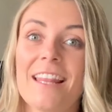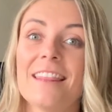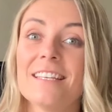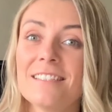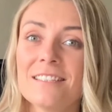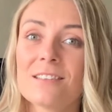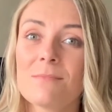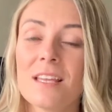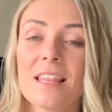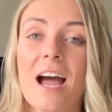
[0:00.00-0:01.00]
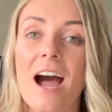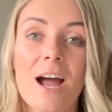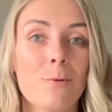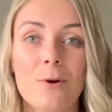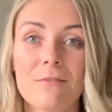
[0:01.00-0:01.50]
And this is something that
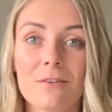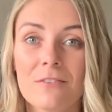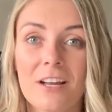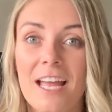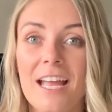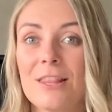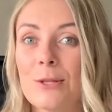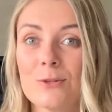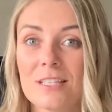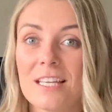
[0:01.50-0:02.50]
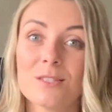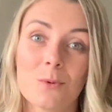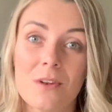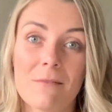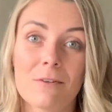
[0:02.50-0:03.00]
I will never forget and those kids
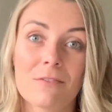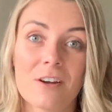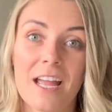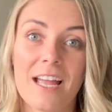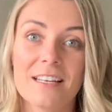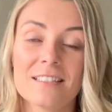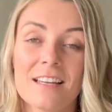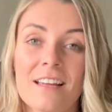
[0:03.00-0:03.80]
will never forget.